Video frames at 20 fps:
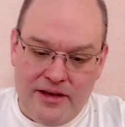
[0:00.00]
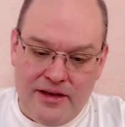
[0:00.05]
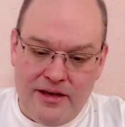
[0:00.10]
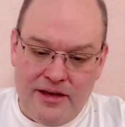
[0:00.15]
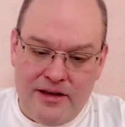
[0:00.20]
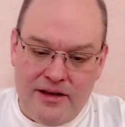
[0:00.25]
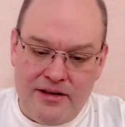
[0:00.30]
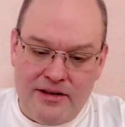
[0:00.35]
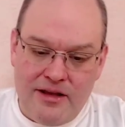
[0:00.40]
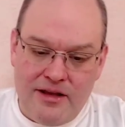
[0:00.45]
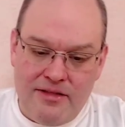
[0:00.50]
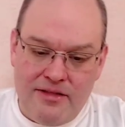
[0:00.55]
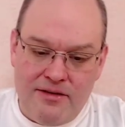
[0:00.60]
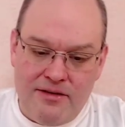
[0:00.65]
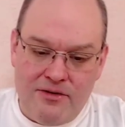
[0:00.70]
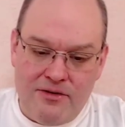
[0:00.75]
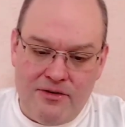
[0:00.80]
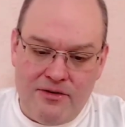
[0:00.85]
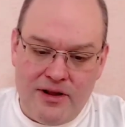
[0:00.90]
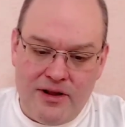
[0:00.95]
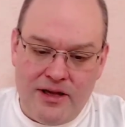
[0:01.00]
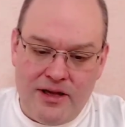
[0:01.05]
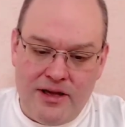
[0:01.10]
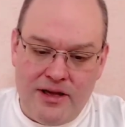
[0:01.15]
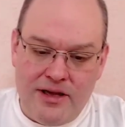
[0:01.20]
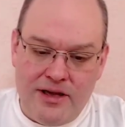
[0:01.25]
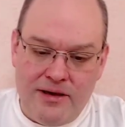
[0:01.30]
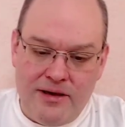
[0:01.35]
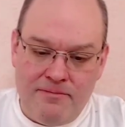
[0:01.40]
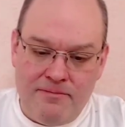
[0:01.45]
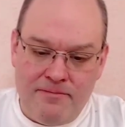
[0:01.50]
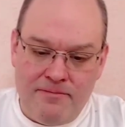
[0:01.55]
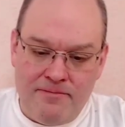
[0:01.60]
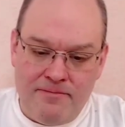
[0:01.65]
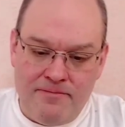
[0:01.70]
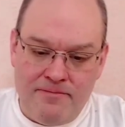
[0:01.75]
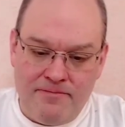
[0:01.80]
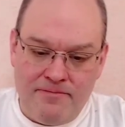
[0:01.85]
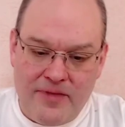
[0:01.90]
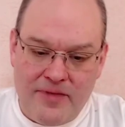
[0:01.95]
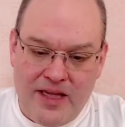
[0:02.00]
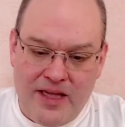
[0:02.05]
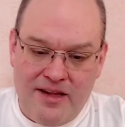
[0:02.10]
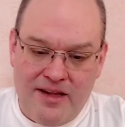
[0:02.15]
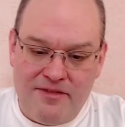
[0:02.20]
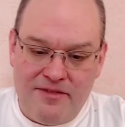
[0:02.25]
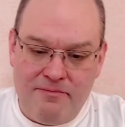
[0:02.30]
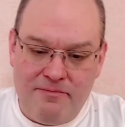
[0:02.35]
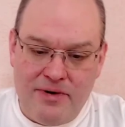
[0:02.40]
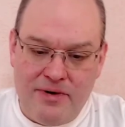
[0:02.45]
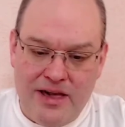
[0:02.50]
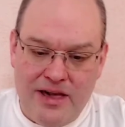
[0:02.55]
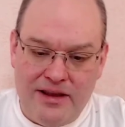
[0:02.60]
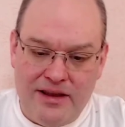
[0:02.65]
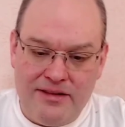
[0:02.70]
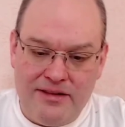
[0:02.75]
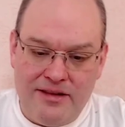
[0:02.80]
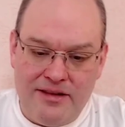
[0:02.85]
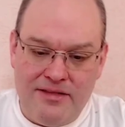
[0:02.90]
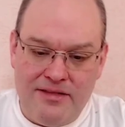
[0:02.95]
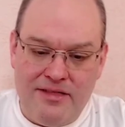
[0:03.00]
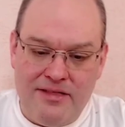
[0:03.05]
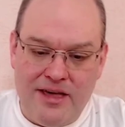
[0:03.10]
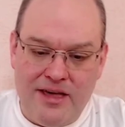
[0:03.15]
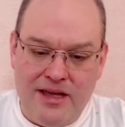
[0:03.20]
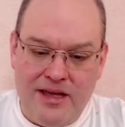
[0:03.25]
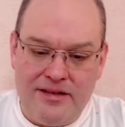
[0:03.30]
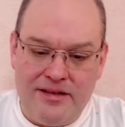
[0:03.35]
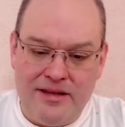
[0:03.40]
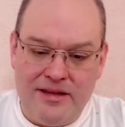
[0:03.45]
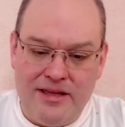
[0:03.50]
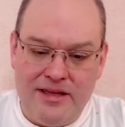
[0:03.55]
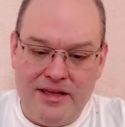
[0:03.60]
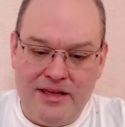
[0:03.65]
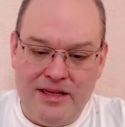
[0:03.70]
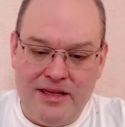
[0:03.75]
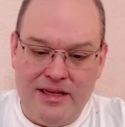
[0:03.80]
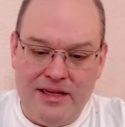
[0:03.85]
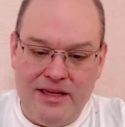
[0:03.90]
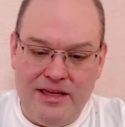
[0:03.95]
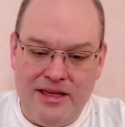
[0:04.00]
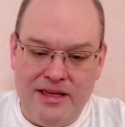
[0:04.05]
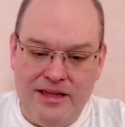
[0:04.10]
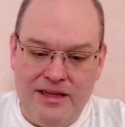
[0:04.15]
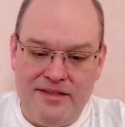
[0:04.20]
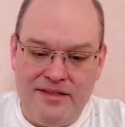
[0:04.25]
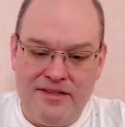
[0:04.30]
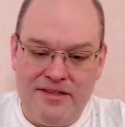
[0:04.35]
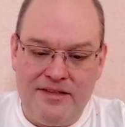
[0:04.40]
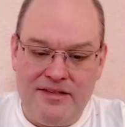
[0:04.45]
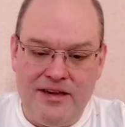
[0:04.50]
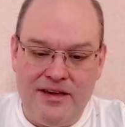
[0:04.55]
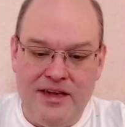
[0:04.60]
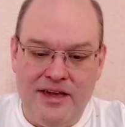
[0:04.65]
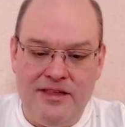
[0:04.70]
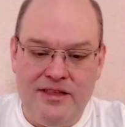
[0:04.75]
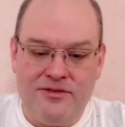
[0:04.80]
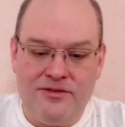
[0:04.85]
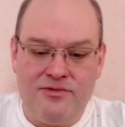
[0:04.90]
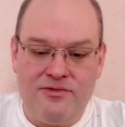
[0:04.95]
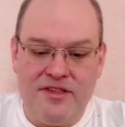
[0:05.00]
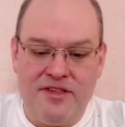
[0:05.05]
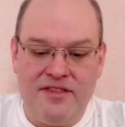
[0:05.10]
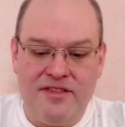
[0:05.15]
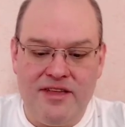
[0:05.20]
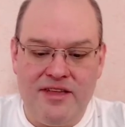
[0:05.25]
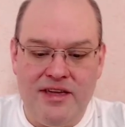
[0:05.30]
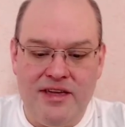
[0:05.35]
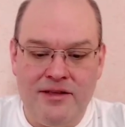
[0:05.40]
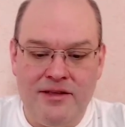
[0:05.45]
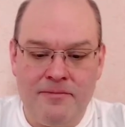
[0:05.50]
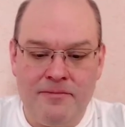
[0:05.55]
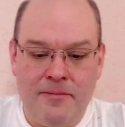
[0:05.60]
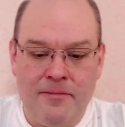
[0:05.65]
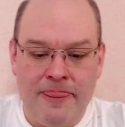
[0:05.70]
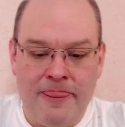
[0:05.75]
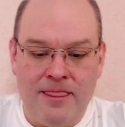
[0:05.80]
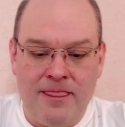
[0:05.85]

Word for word: Another um, aspect that is uh, interesting